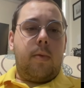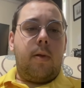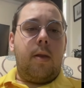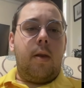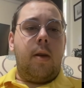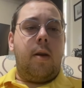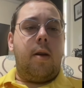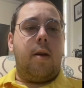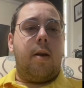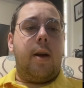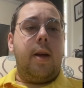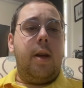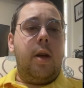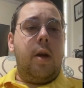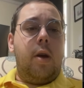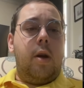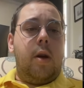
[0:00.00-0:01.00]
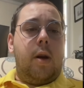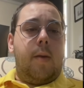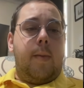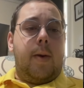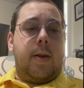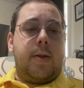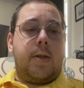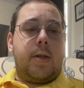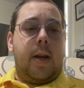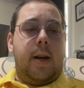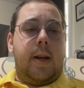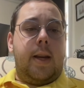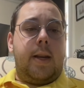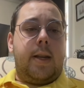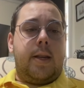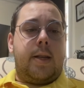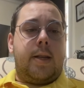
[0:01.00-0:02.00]
All right. I'm also going to
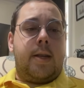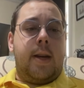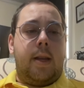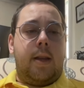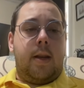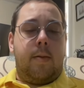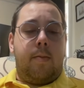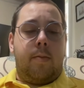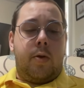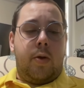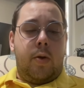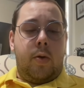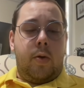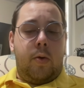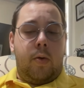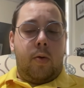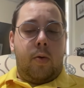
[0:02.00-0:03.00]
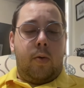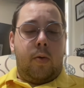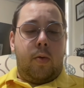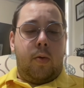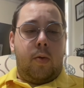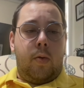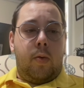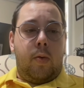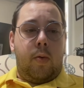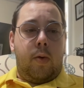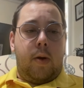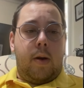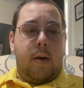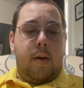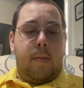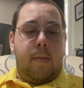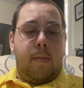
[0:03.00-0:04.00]
need to tell them to
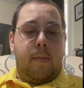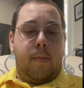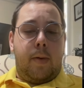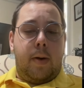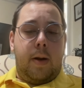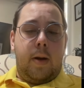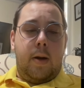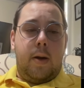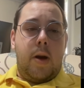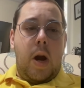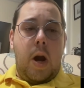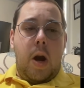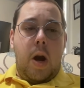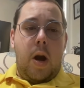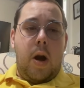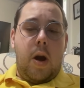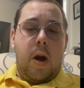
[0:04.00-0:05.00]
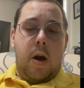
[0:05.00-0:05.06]
appear